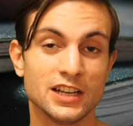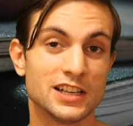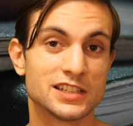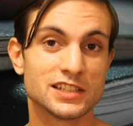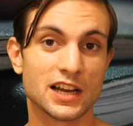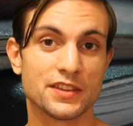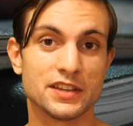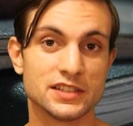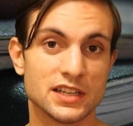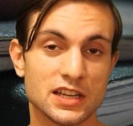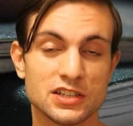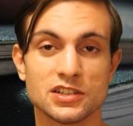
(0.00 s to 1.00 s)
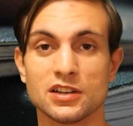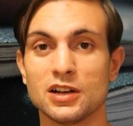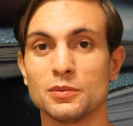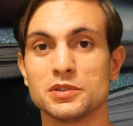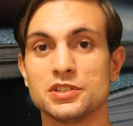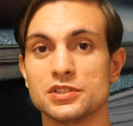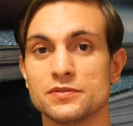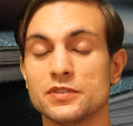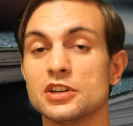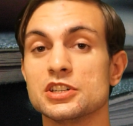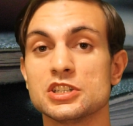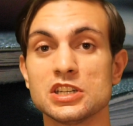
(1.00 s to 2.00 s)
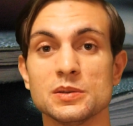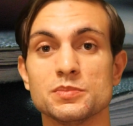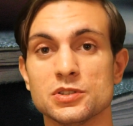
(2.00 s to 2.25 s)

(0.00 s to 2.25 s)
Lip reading: Southeast Asia a lot, which is very cheap